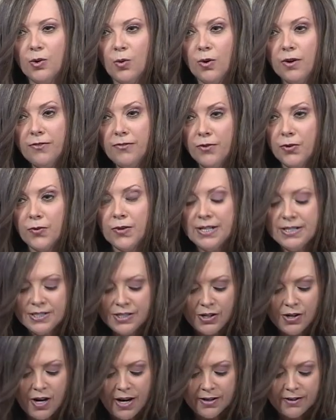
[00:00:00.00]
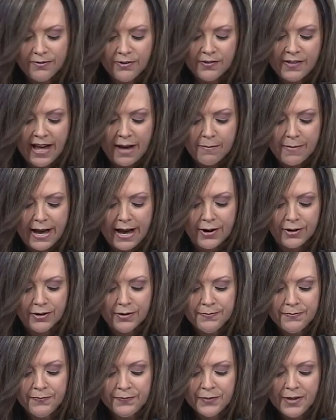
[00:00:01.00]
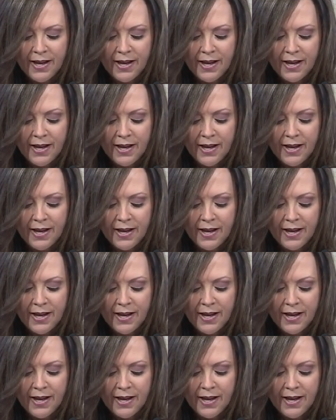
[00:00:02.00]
or a forensic audit for that matter,